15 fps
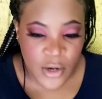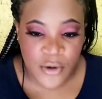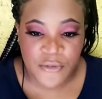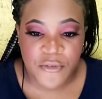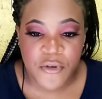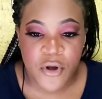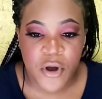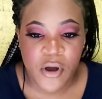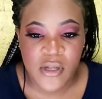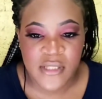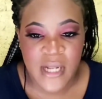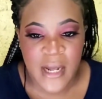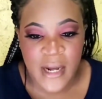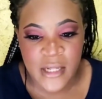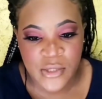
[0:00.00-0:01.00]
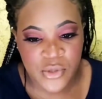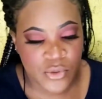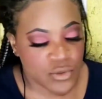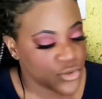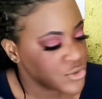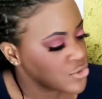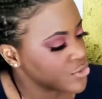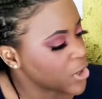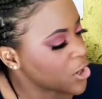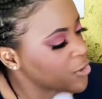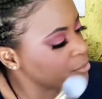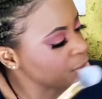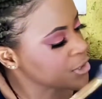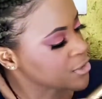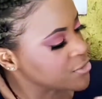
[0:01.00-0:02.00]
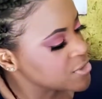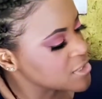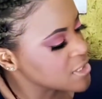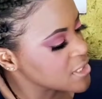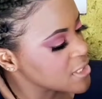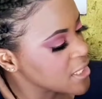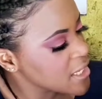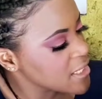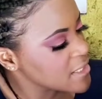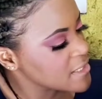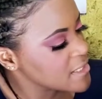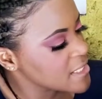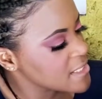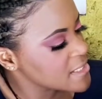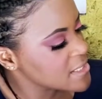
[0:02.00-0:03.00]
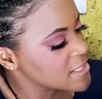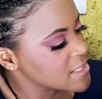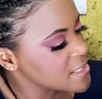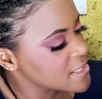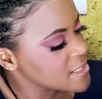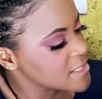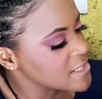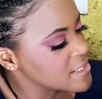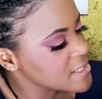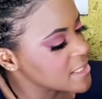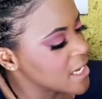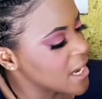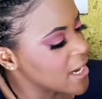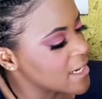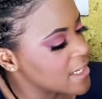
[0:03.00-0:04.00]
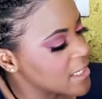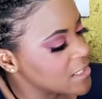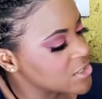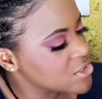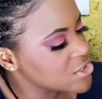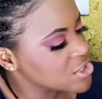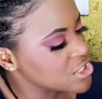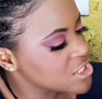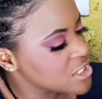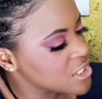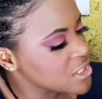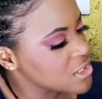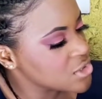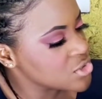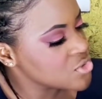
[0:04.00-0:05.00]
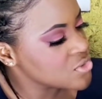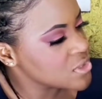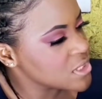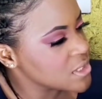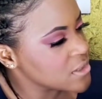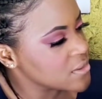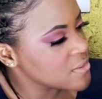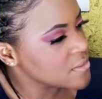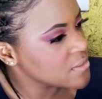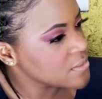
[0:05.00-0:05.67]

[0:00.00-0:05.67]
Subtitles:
And of course, like I told you, I'll be using and testing this highlighter shade today.